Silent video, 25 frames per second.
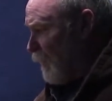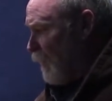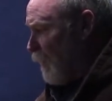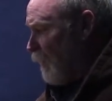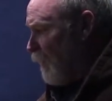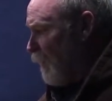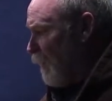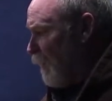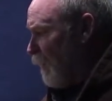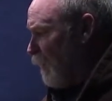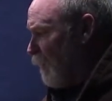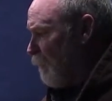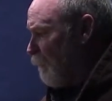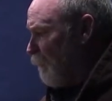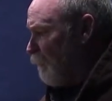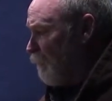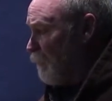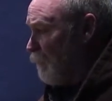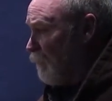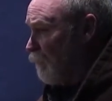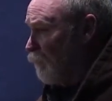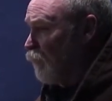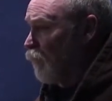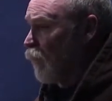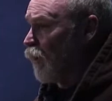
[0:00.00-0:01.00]

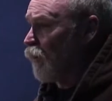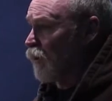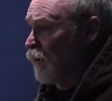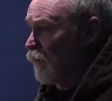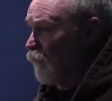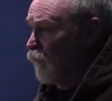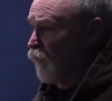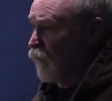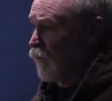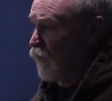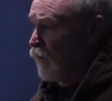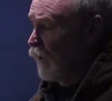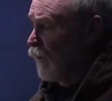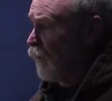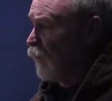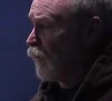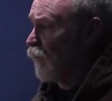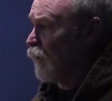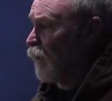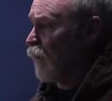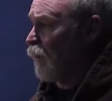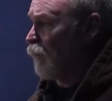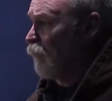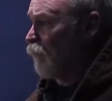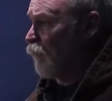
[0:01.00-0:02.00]
partly for
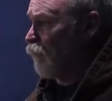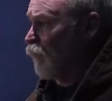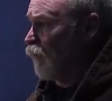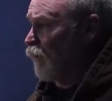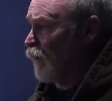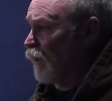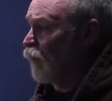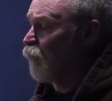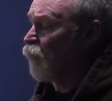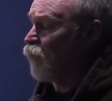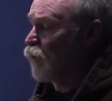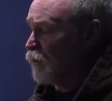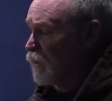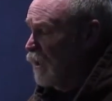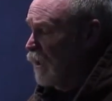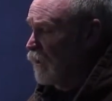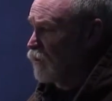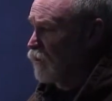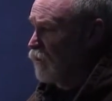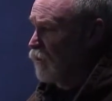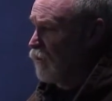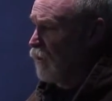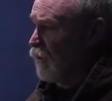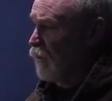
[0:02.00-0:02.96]
their protection.